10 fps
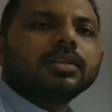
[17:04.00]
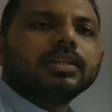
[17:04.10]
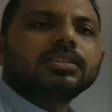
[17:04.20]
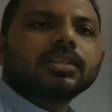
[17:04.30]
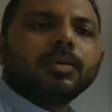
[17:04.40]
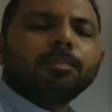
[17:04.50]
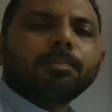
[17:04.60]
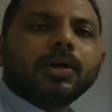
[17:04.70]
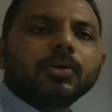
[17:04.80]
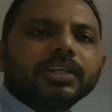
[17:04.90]
this
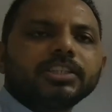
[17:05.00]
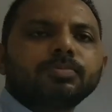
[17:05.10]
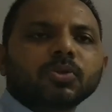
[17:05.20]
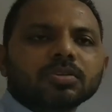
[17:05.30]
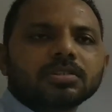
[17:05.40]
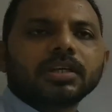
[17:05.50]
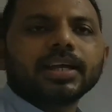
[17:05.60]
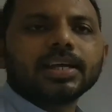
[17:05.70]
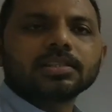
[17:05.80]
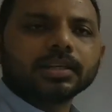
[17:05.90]
compound is Bronsted
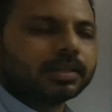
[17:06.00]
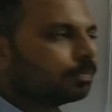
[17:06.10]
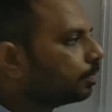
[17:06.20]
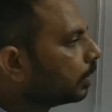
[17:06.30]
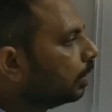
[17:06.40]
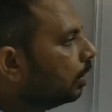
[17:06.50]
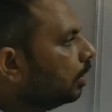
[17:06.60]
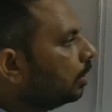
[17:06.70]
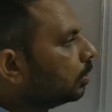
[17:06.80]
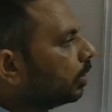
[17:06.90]
acid.
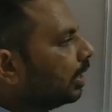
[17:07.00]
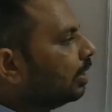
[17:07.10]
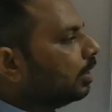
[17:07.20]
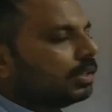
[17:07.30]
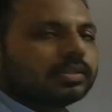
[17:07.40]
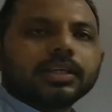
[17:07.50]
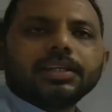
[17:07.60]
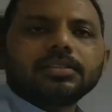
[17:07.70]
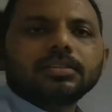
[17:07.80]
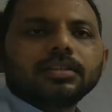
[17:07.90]
So in this
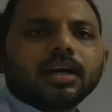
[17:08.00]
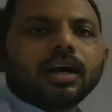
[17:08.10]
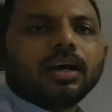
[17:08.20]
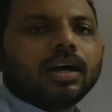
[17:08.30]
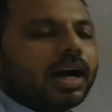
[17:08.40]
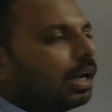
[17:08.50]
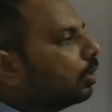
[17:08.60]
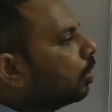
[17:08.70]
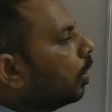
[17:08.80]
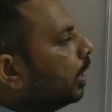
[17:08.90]
case,
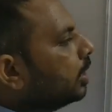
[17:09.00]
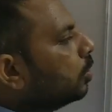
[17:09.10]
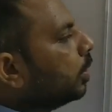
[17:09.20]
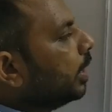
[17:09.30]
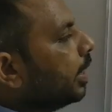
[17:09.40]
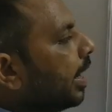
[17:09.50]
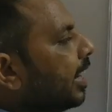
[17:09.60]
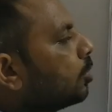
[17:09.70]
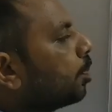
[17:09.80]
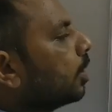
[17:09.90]
alcohol is donating
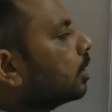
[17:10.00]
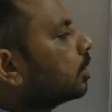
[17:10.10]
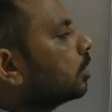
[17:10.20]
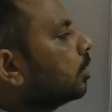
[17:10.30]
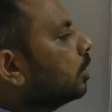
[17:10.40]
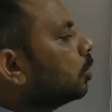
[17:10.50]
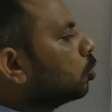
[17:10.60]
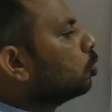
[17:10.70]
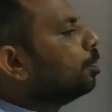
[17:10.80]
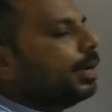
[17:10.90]
H plus
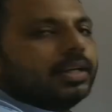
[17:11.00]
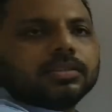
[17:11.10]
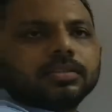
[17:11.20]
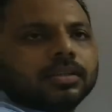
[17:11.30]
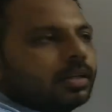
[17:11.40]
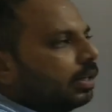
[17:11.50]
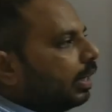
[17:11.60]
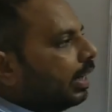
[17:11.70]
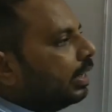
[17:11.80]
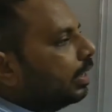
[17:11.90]
to base,
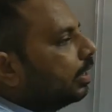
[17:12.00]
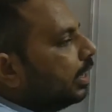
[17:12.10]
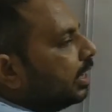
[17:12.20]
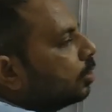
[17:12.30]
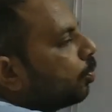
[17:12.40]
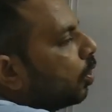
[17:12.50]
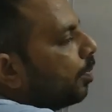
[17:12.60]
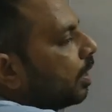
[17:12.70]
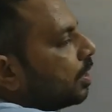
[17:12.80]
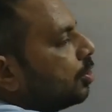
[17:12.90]
and it is
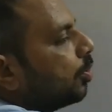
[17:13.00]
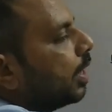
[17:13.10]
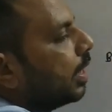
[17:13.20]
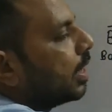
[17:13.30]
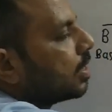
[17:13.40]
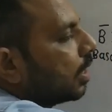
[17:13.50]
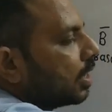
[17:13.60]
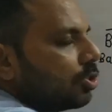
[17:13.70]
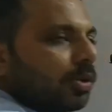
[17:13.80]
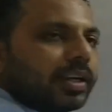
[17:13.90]
forming conjugated acid,
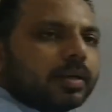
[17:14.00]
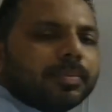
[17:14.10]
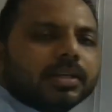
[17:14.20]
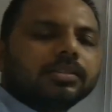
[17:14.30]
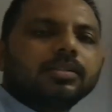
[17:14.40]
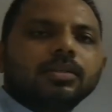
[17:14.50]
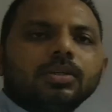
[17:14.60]
conjugated base.